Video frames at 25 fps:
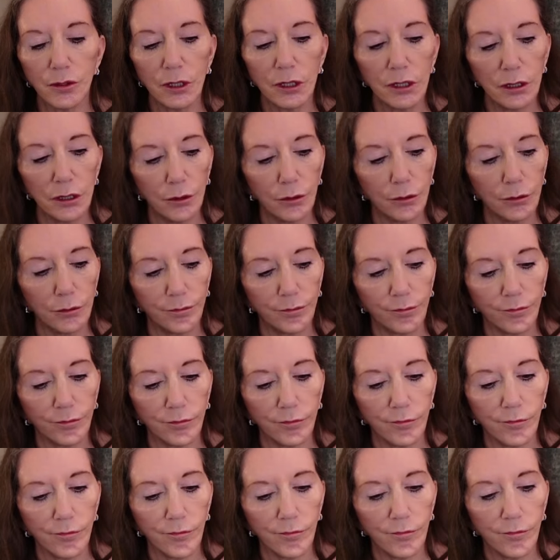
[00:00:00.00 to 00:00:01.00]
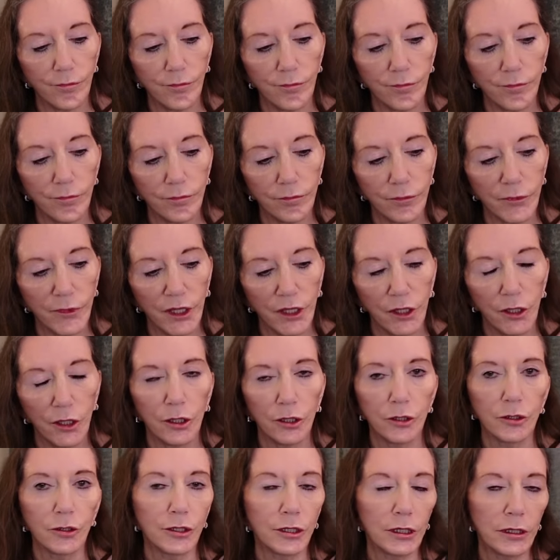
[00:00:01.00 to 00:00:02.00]
know.
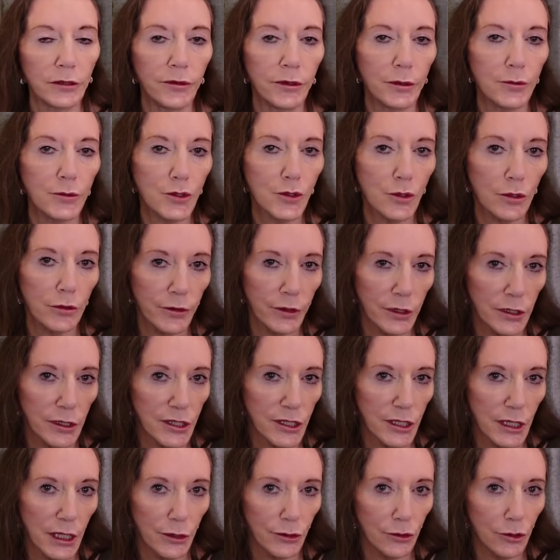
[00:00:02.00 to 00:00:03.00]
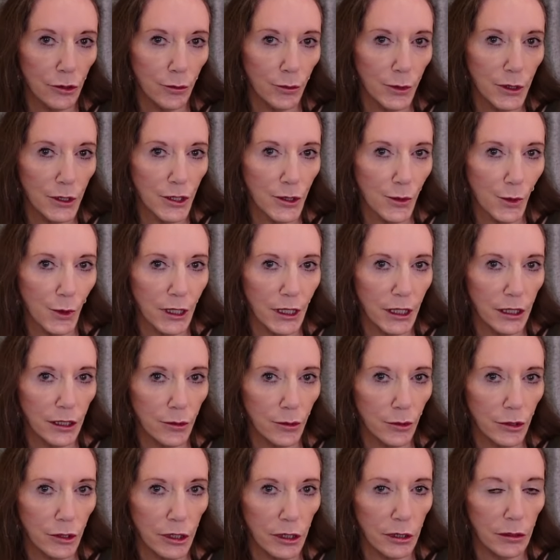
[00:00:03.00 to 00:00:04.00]
You'd think if it was reverse leather, it would be suede,
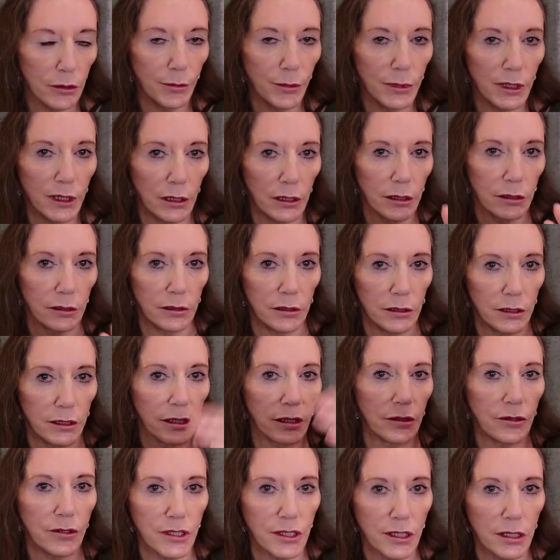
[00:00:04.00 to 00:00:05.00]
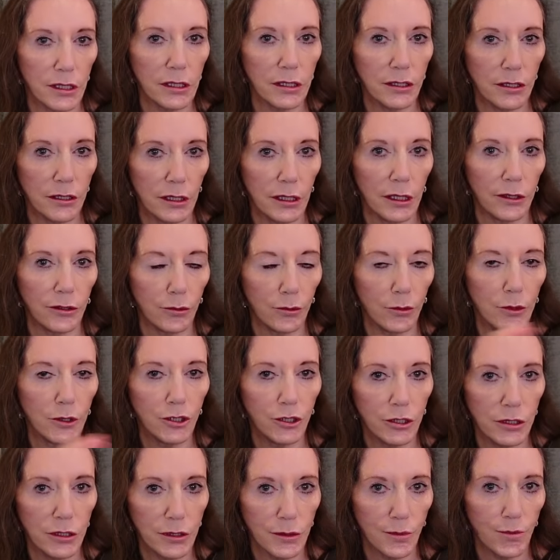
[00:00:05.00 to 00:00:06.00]
wouldn't you? Like the other side of the leather, which
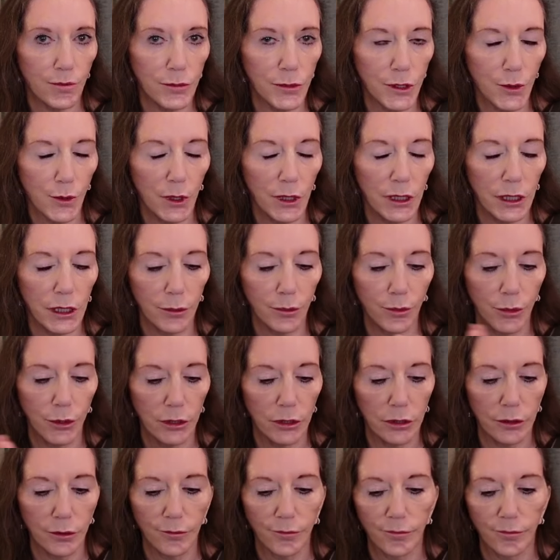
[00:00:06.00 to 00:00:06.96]
is suede, but